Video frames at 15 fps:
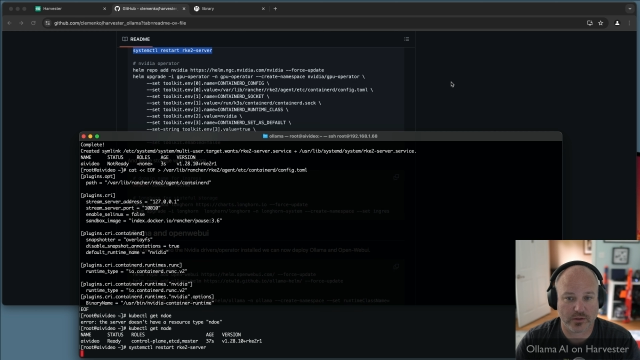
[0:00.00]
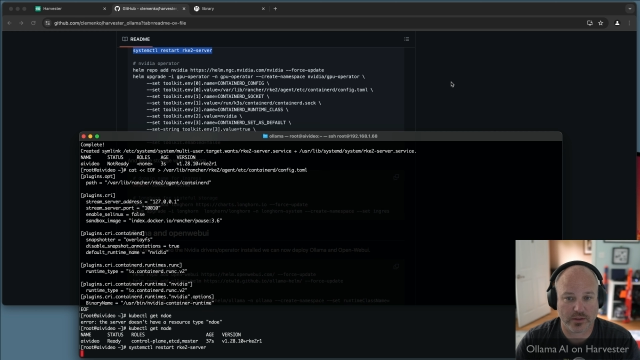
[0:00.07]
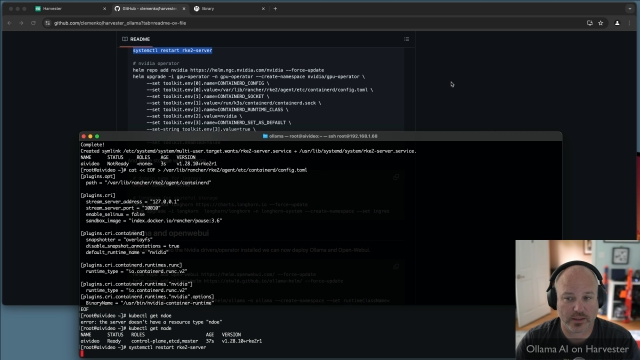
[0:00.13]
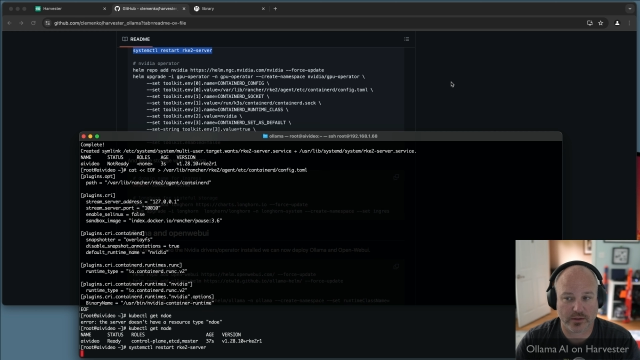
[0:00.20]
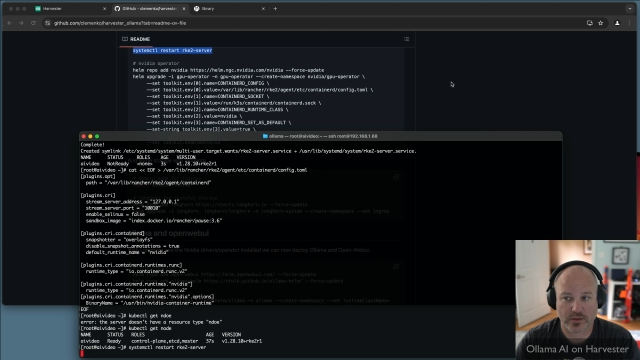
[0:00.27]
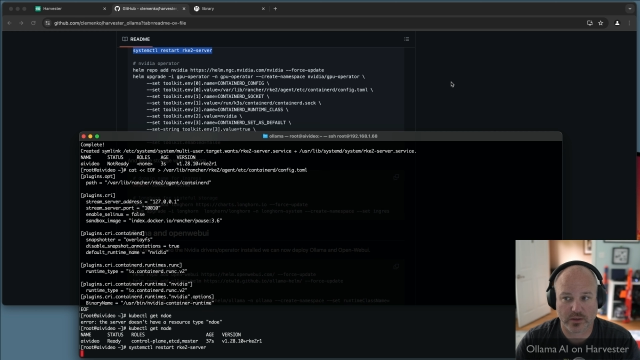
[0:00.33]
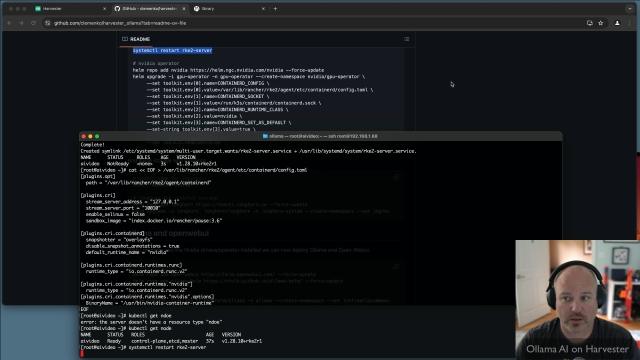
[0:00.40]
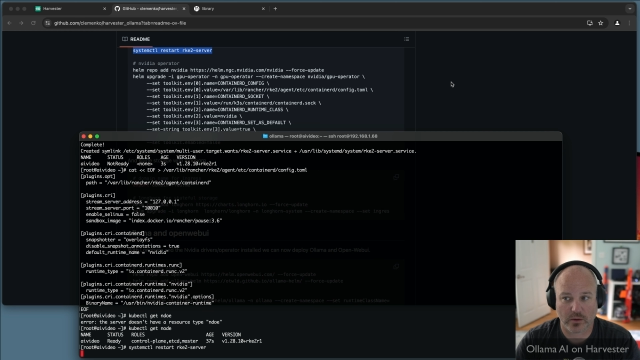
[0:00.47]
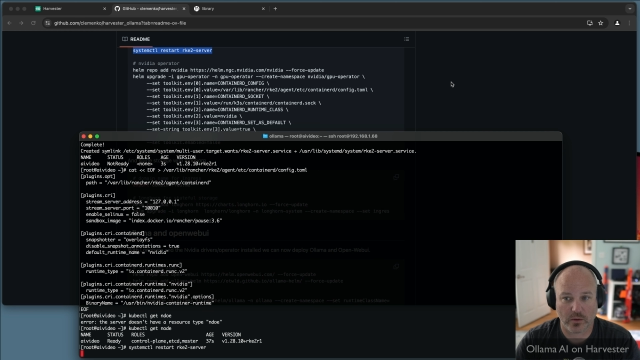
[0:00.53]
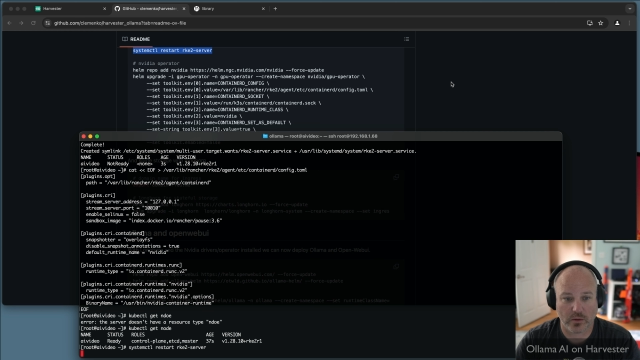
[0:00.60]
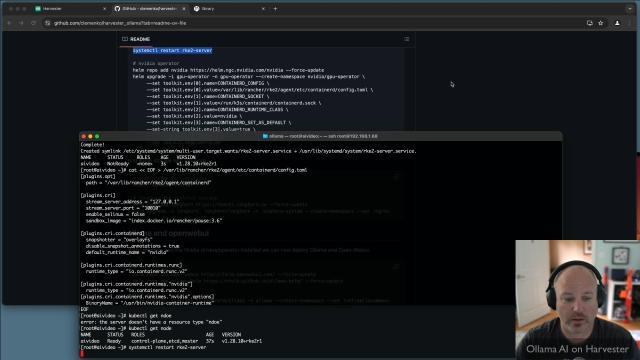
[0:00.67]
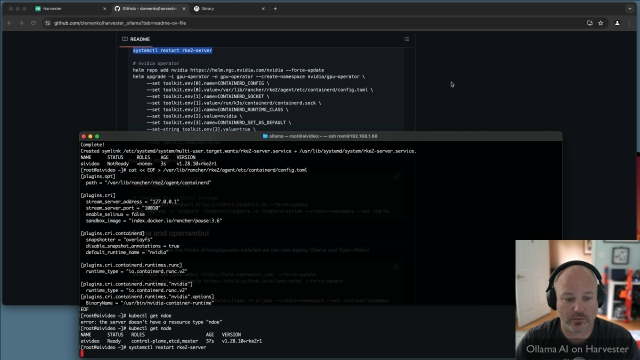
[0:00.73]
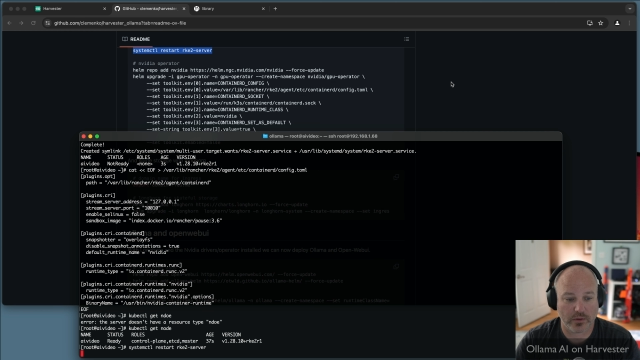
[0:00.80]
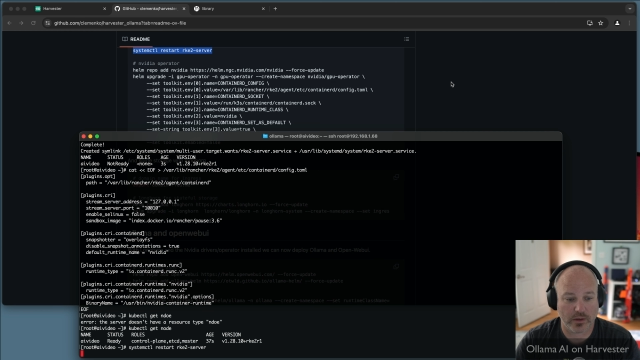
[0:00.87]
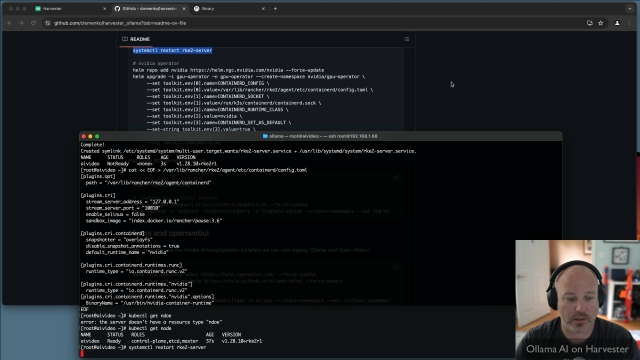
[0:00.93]
take. There's not a whole
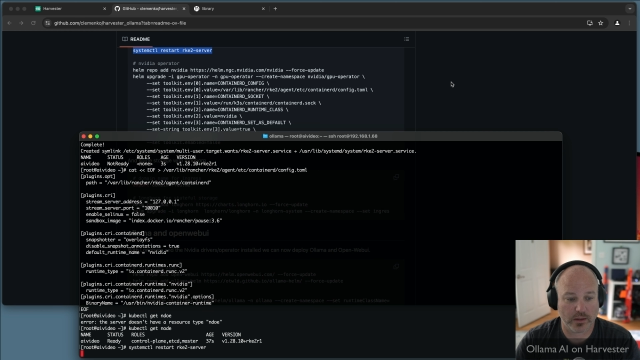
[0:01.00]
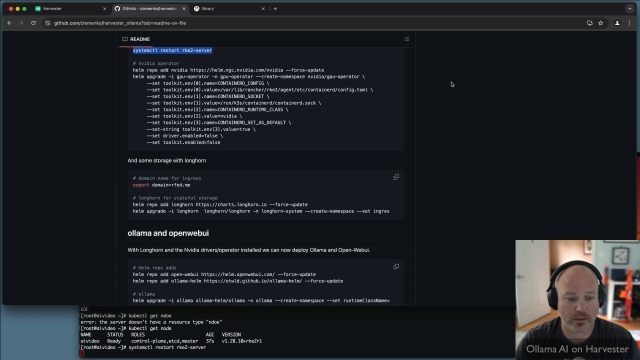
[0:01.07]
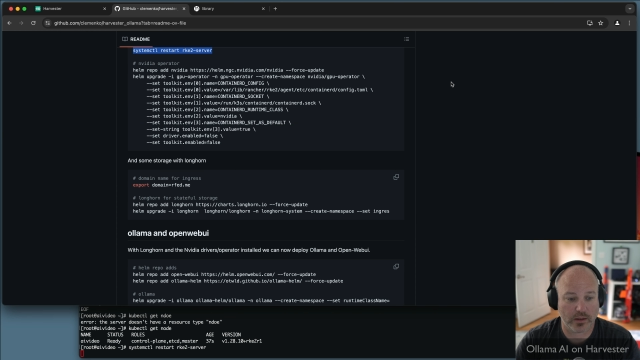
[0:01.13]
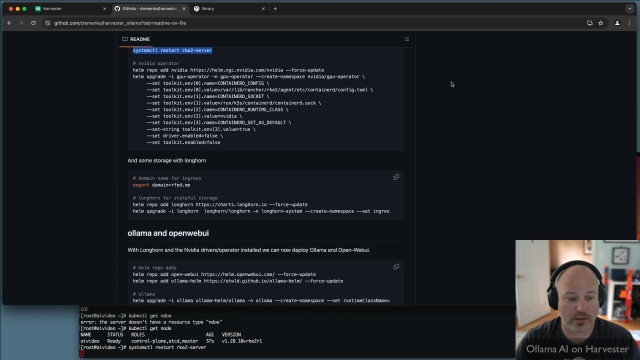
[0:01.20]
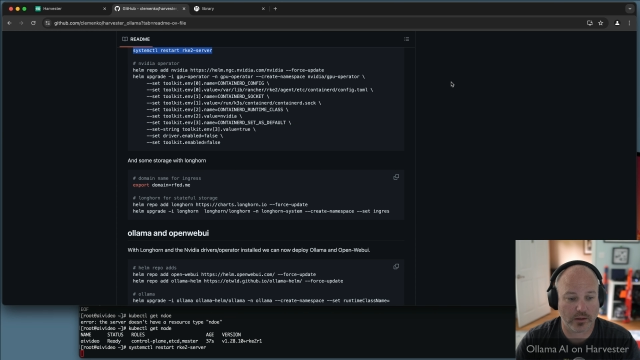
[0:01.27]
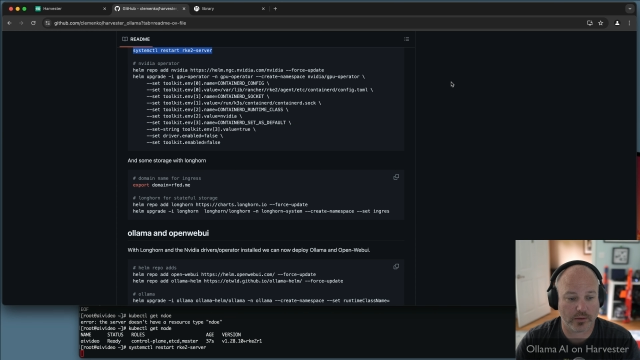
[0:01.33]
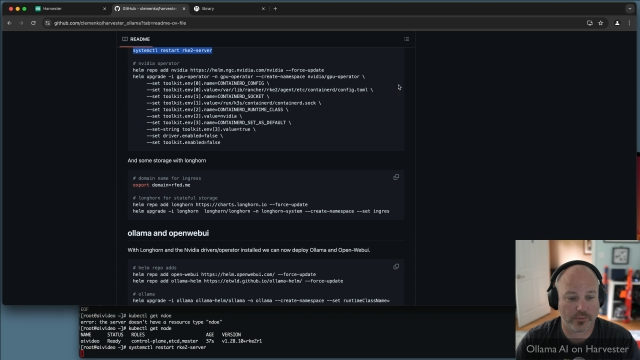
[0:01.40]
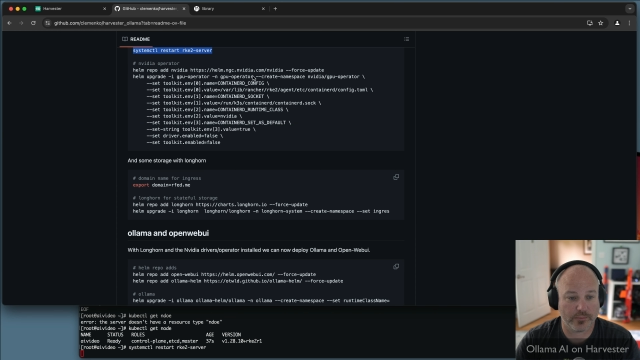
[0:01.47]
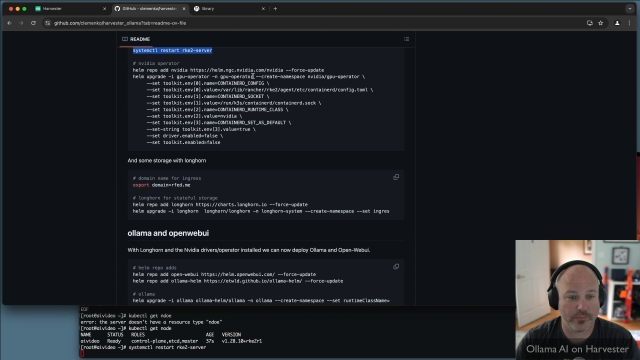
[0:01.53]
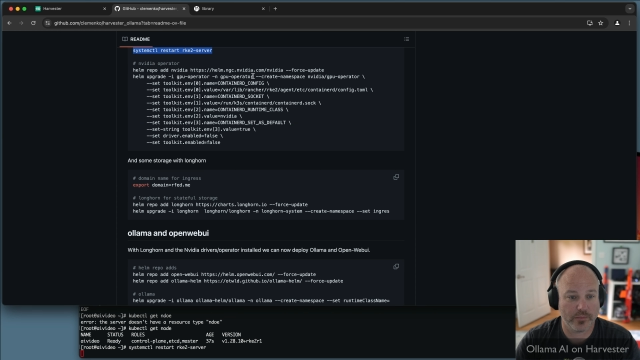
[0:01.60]
lot running there.